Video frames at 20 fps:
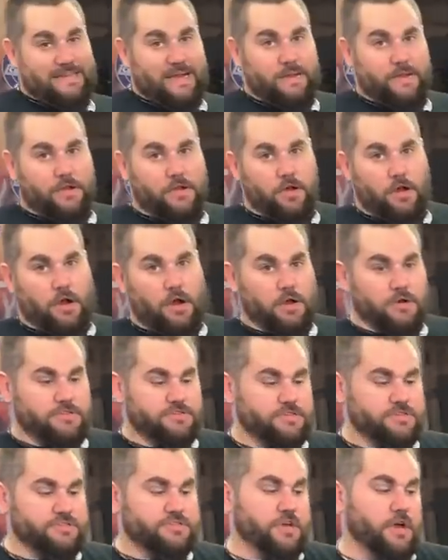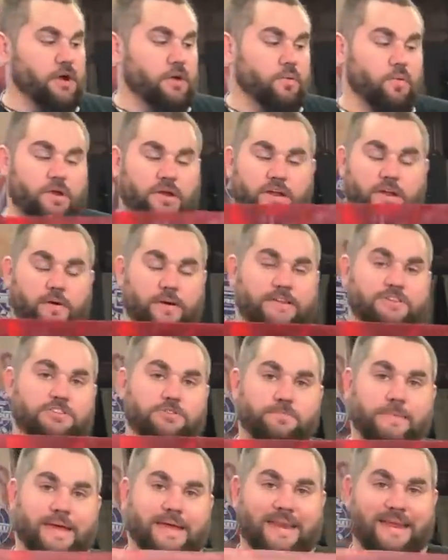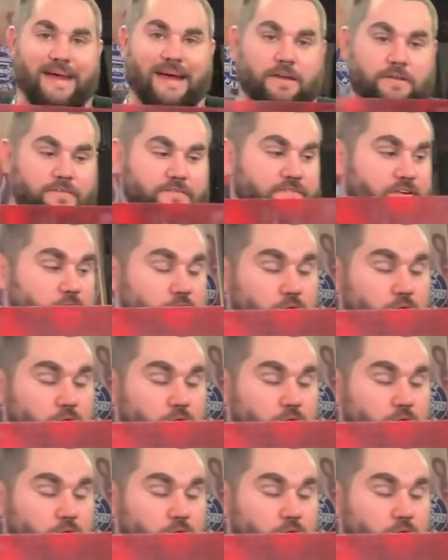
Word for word: not in the cards. So we're gonna go ahead and just make it out of